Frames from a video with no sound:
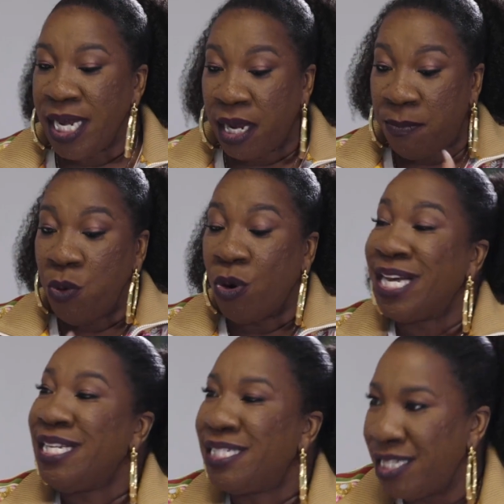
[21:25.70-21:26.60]
can pour
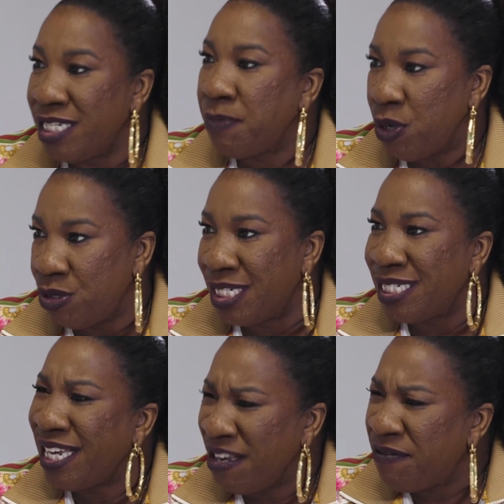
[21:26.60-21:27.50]
into this person
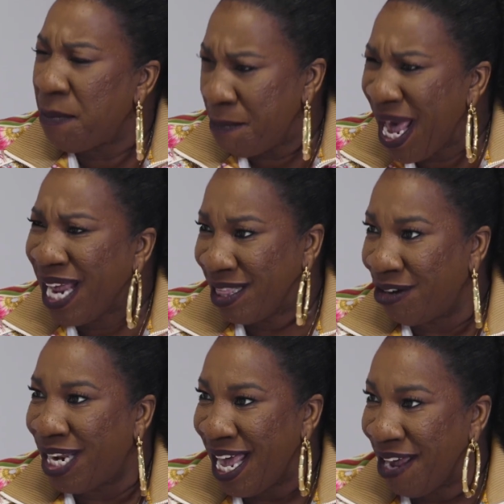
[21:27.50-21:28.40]
to give them back
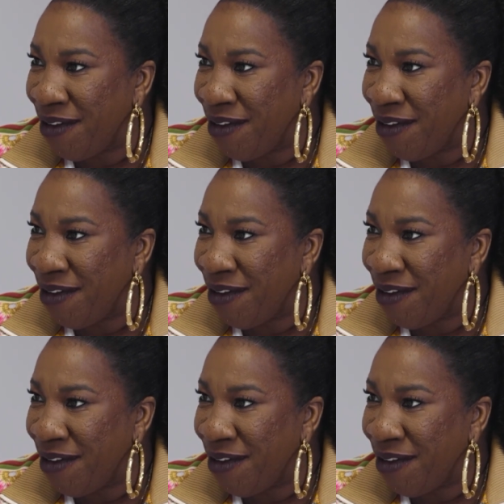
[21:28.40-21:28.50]
their life.